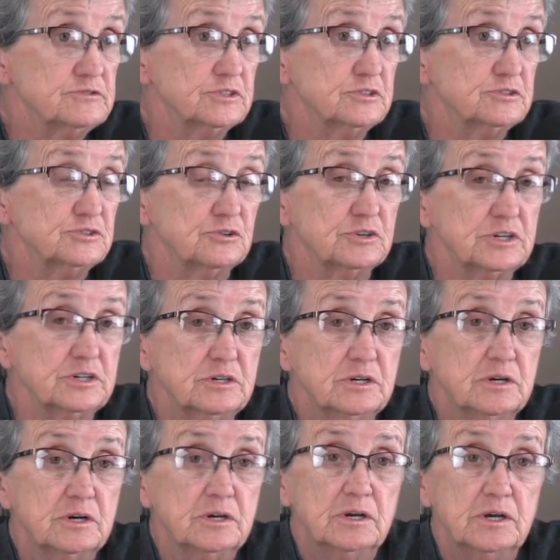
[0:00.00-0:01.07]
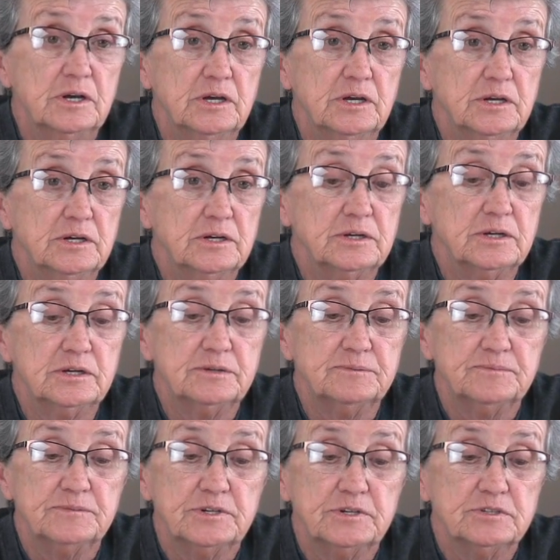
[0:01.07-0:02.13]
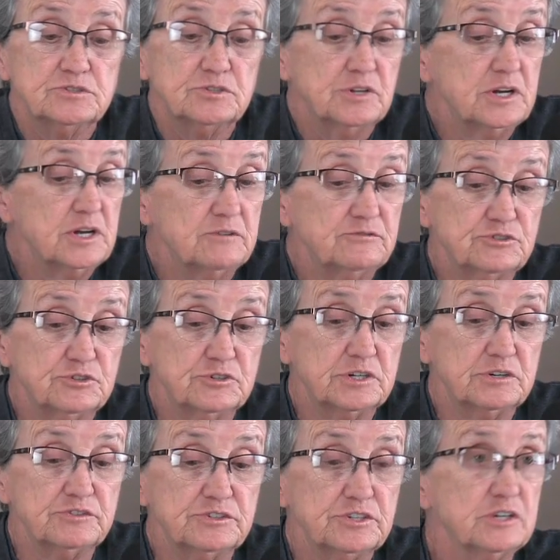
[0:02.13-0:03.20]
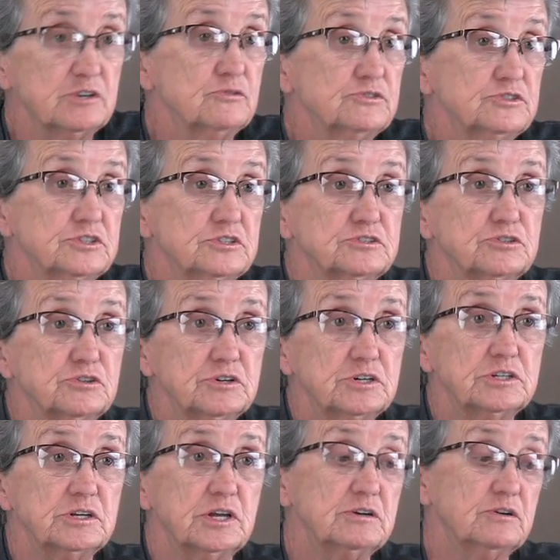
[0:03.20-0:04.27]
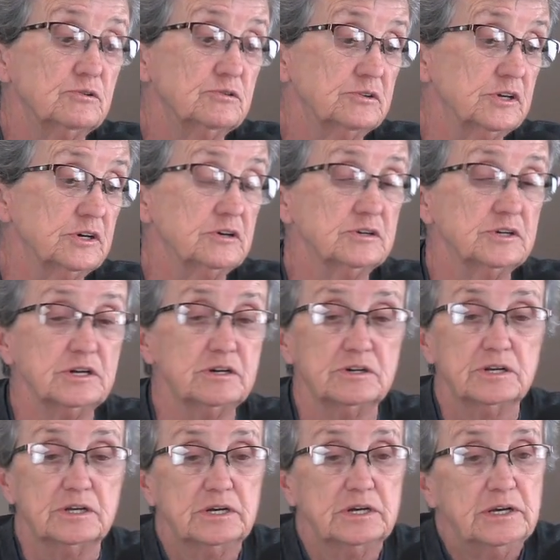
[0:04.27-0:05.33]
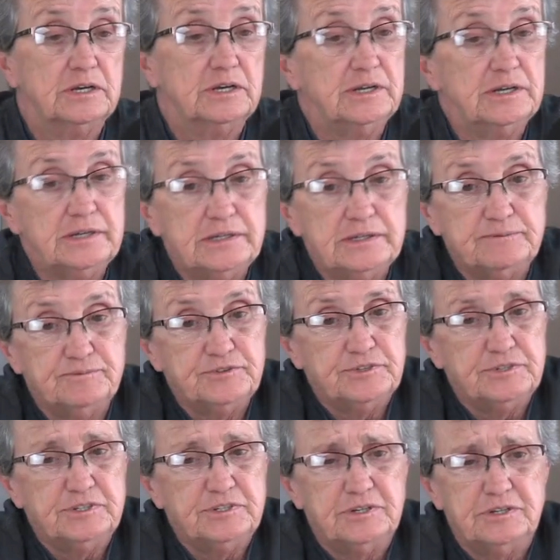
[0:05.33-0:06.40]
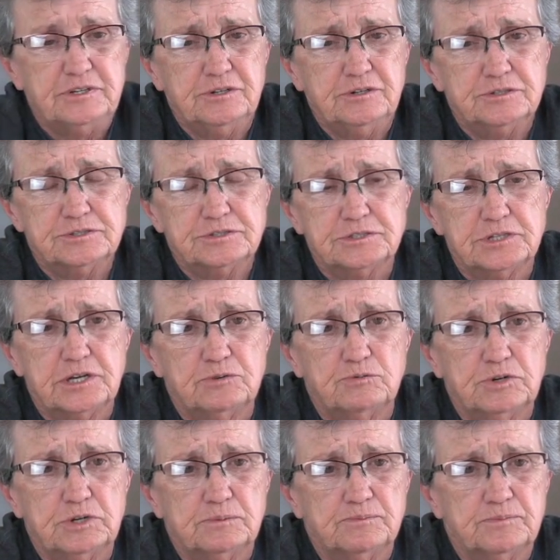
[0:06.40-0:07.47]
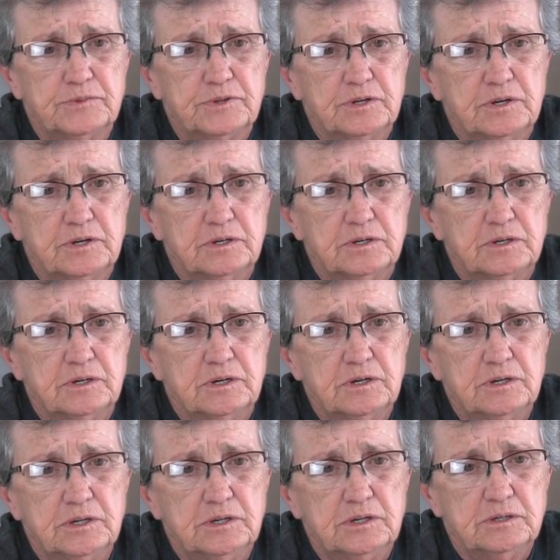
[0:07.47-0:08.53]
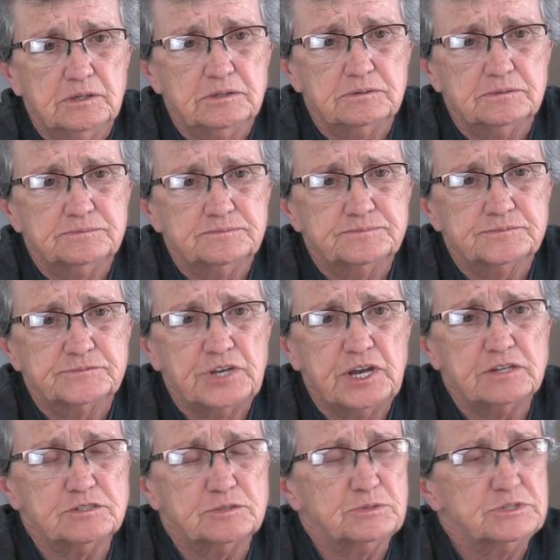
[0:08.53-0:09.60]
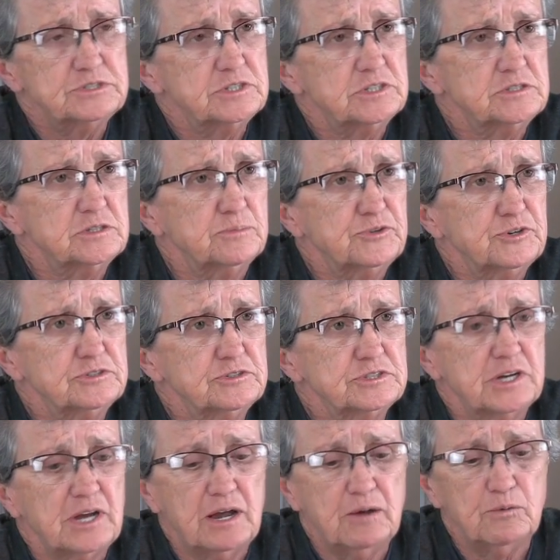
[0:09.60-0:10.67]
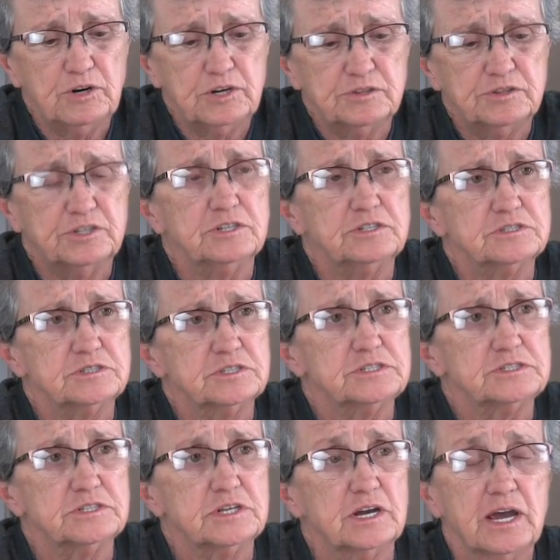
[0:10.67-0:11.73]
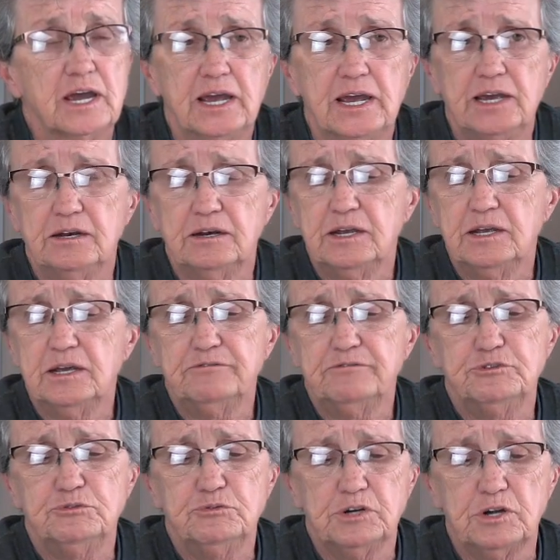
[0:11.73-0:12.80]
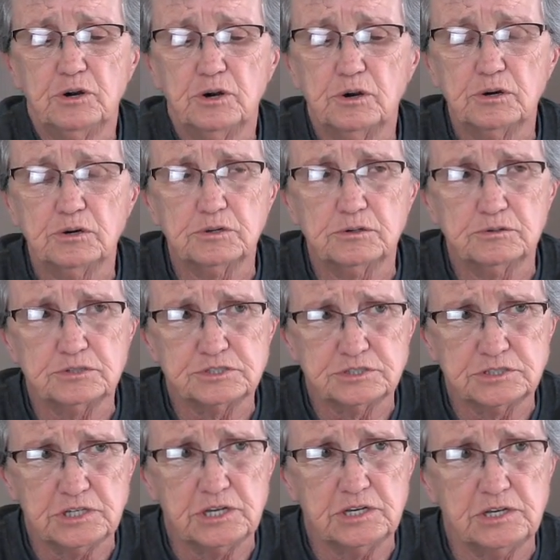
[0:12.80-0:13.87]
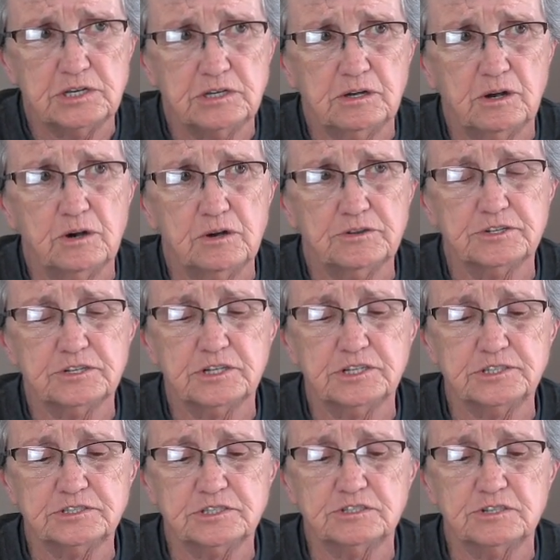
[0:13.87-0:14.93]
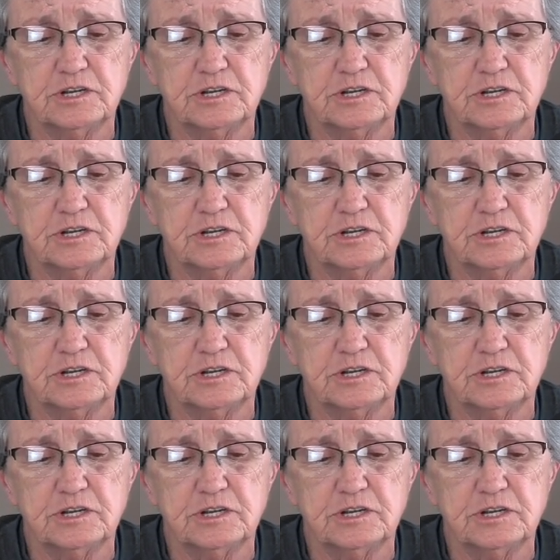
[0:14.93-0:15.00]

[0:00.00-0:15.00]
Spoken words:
an attorney. And so they have to turn everything over to the attorney, and they go to there and there. And it's sad when a councilman sits up there and say, I wanted this, this, that. And if you would have heard her say all the list that